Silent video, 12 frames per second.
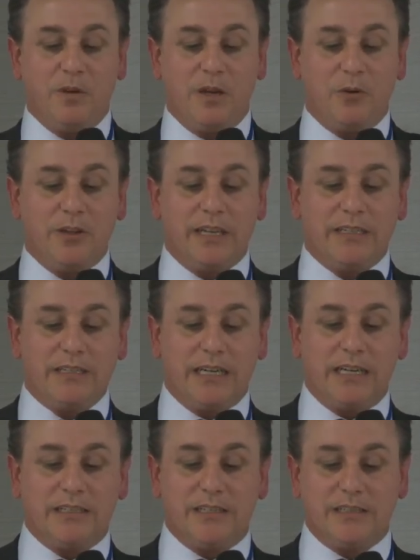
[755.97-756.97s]
And what that
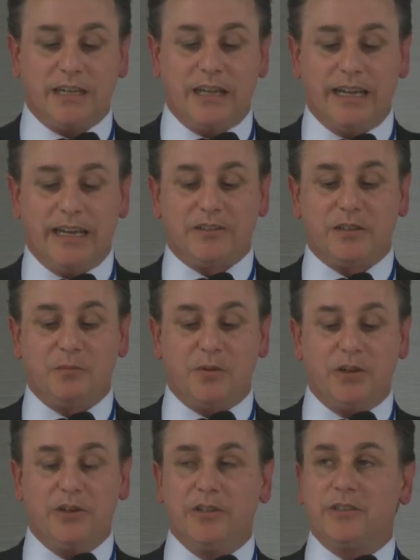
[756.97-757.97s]
does is it allows
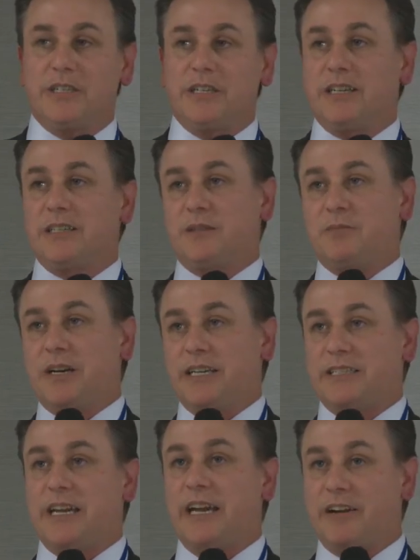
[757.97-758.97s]
computers to
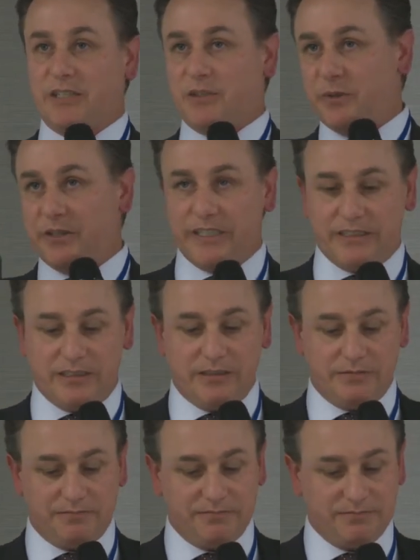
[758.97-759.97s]
customize our
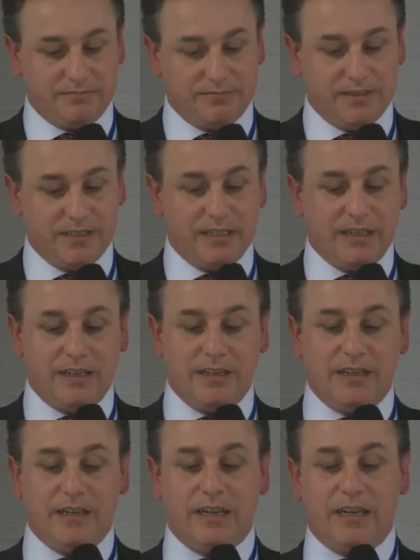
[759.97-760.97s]
experiences.
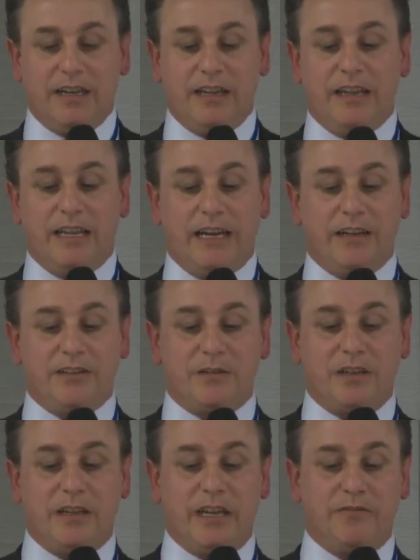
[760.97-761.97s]
It
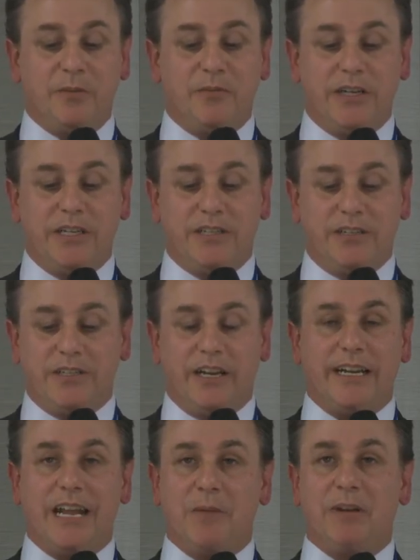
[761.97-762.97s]
allows everybody to
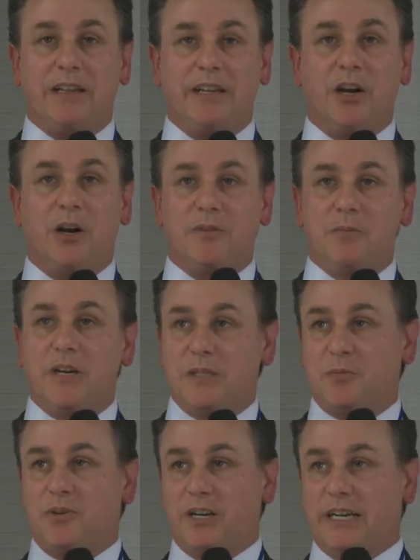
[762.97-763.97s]
dynamically
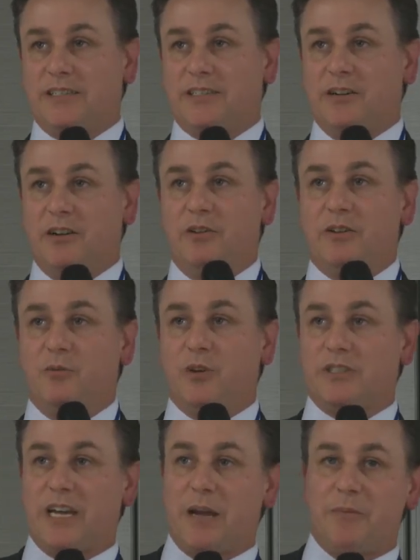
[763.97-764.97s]
optimize price, so to look at
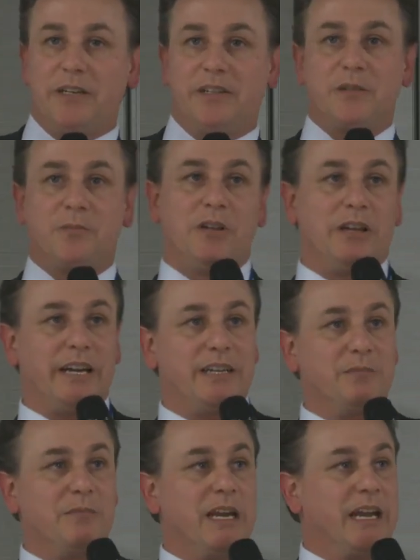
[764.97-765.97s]
what's happening to supply and
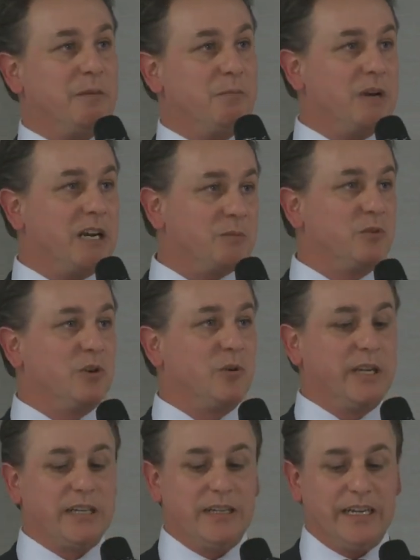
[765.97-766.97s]
demand much more
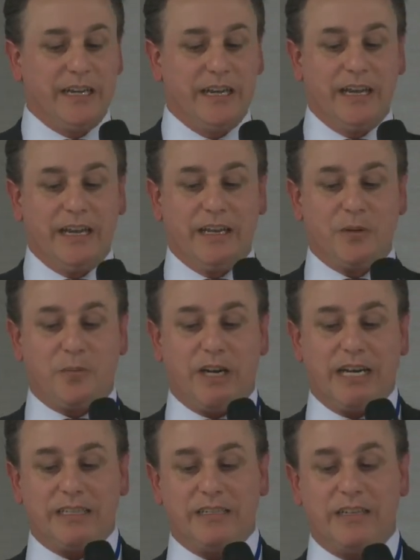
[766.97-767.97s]
quickly, and to
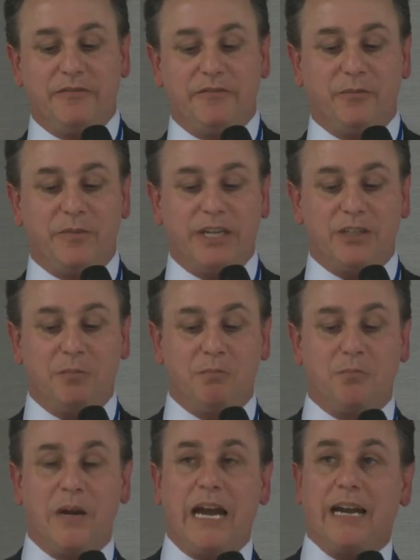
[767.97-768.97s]
pass that
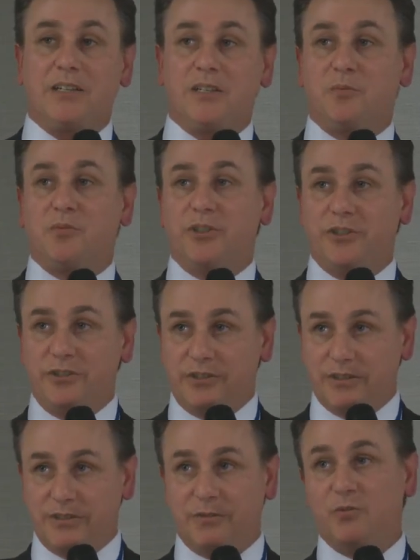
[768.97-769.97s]
information back to
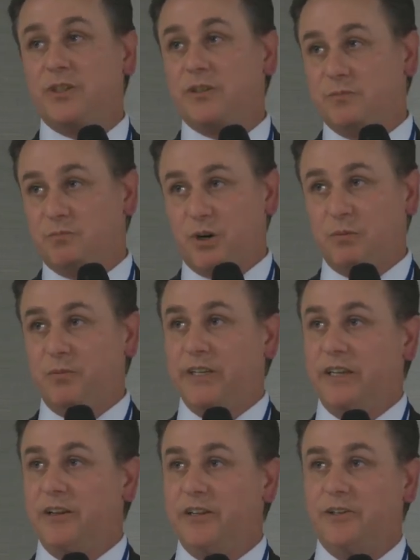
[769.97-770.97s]
producers, which are
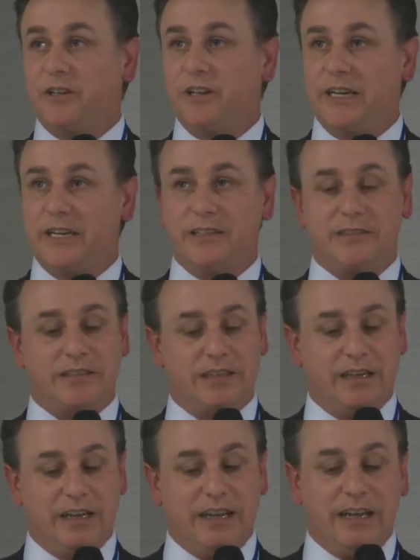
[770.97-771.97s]
probably a lot of your clients,
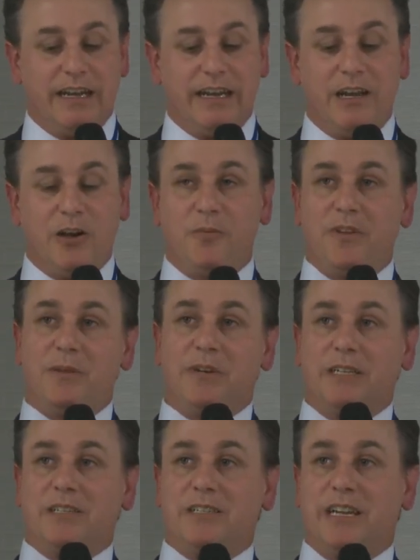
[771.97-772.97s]
and help them
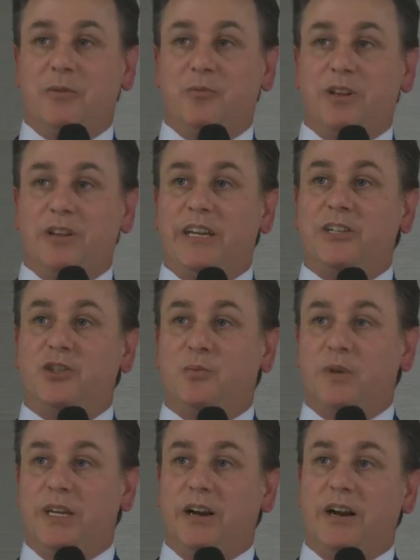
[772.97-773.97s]
understand whether they
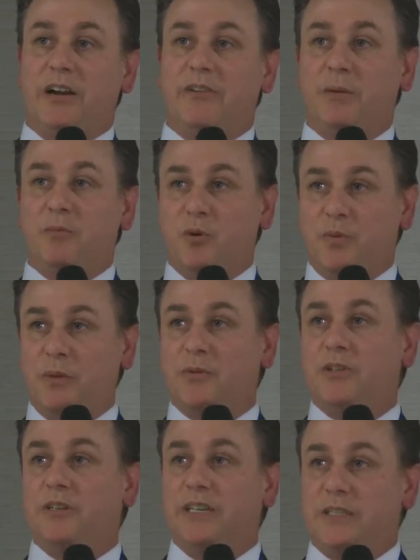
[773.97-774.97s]
should be hiring more
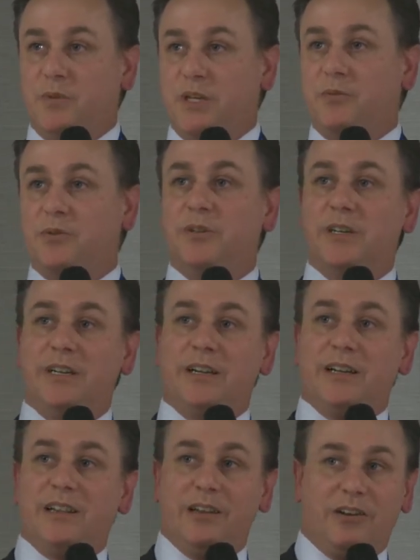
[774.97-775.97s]
people or less people,
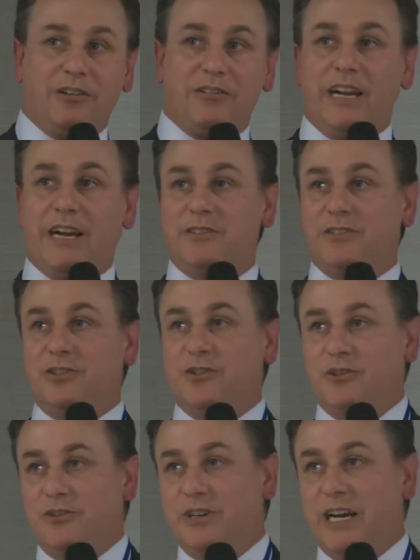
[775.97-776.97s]
longer hours or
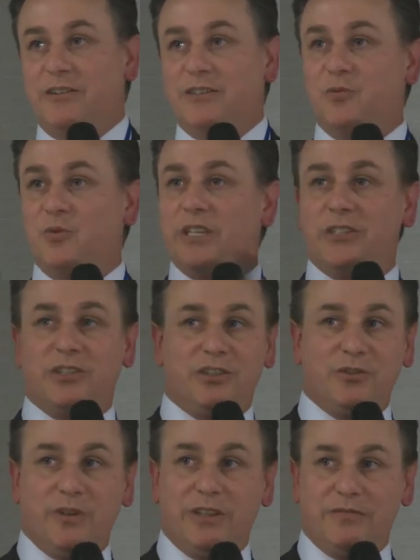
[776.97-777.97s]
shorter hours, what they should
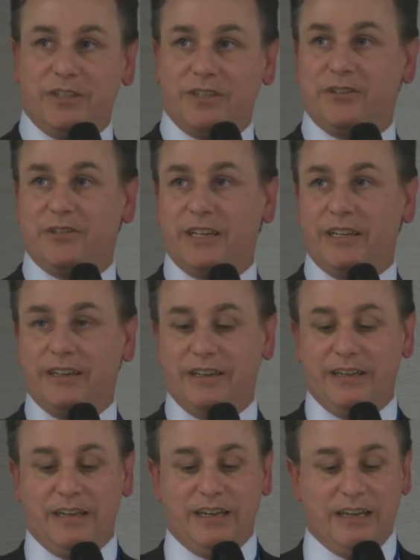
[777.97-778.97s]
do with inventory.
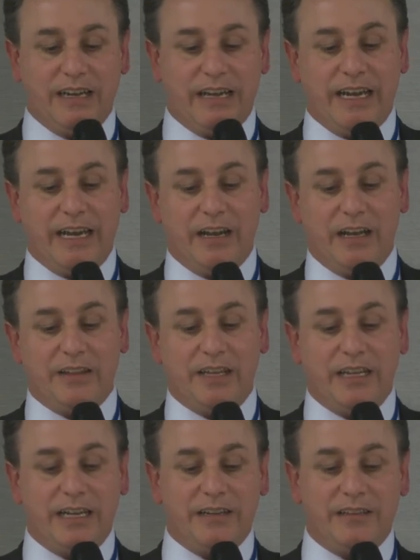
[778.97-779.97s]
And at
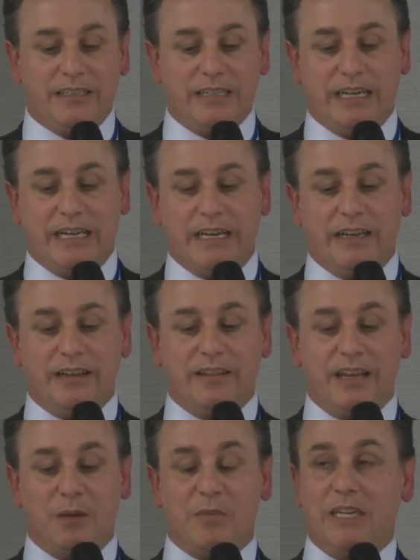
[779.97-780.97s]
the end of the day,
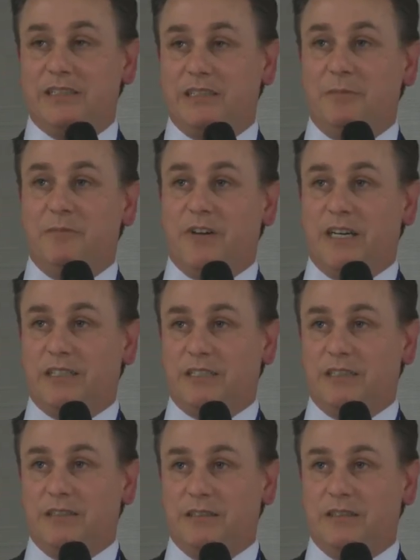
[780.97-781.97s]
that makes them
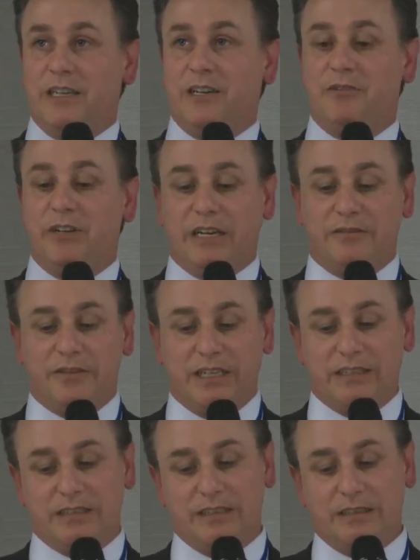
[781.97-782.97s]
faster, they can react
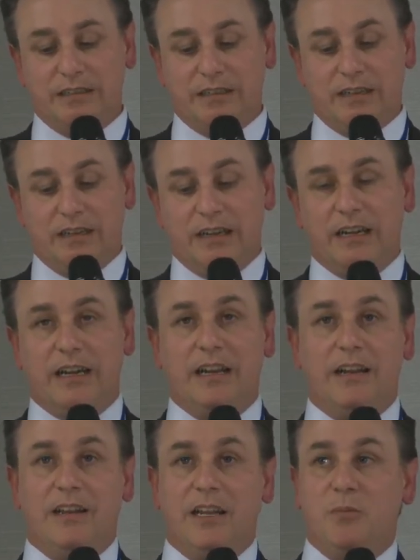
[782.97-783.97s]
faster, and